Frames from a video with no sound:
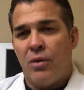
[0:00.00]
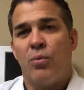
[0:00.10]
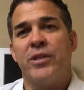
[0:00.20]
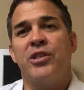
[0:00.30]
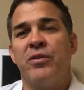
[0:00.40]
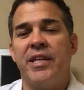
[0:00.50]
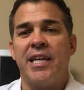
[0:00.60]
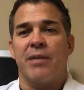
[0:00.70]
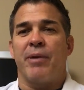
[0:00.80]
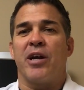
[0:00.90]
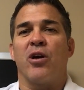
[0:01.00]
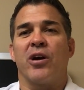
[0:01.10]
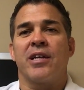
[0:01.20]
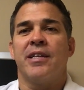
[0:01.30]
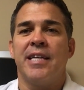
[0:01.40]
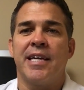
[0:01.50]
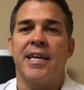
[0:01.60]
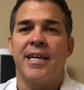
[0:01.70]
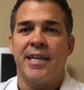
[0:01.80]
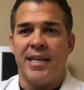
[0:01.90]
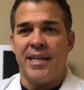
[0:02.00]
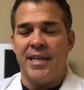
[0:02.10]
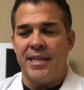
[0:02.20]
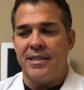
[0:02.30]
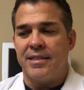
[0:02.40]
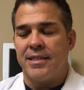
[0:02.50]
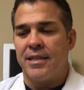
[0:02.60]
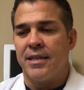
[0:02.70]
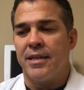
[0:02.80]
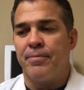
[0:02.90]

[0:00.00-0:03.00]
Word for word: What's unique about our clinic is